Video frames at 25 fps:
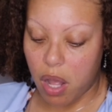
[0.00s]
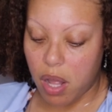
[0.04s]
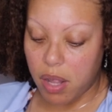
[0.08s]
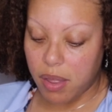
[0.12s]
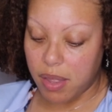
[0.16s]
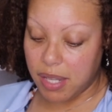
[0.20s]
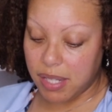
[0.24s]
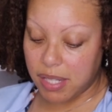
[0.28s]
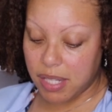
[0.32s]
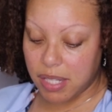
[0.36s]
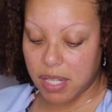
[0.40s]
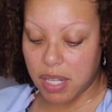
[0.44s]

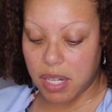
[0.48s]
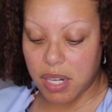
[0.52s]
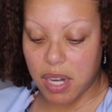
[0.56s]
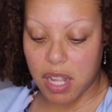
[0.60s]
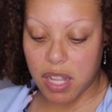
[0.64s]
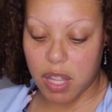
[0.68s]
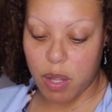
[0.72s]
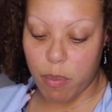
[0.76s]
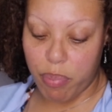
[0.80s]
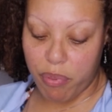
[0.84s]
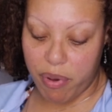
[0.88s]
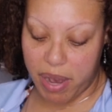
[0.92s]
this is
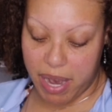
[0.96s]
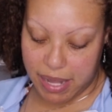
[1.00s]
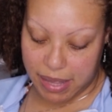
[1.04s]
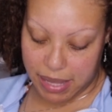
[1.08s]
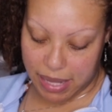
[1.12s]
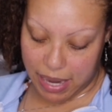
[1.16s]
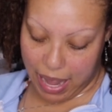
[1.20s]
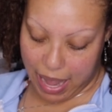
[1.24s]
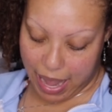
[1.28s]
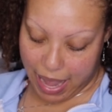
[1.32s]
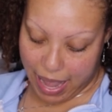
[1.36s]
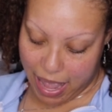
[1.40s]
another brand
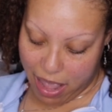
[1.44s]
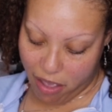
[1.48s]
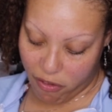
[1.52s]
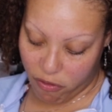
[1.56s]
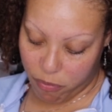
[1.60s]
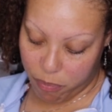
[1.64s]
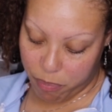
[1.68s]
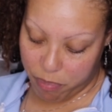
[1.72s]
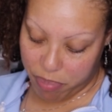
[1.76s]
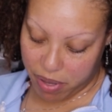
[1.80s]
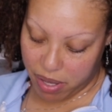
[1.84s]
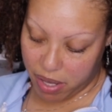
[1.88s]
that i
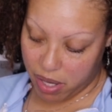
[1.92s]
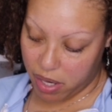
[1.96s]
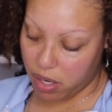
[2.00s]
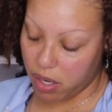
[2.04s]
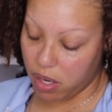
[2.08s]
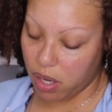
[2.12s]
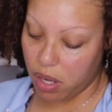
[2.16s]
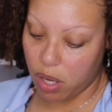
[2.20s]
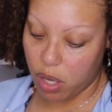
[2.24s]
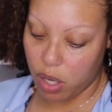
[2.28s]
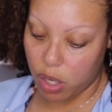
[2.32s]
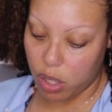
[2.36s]
have
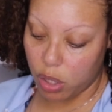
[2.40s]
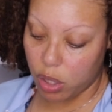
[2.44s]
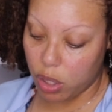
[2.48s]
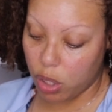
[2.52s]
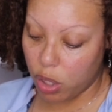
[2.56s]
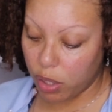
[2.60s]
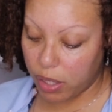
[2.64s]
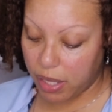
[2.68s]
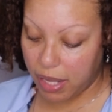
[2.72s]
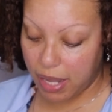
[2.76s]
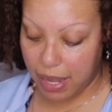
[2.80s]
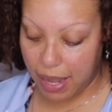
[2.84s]
been
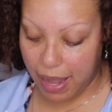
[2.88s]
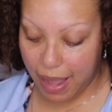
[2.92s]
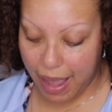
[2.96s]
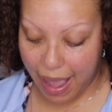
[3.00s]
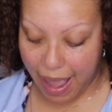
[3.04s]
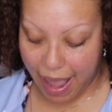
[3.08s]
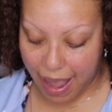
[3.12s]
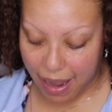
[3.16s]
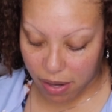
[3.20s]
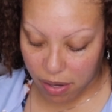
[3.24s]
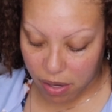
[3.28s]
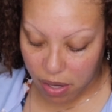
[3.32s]
looking
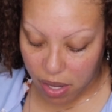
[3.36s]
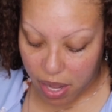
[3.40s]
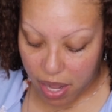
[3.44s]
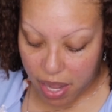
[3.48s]
at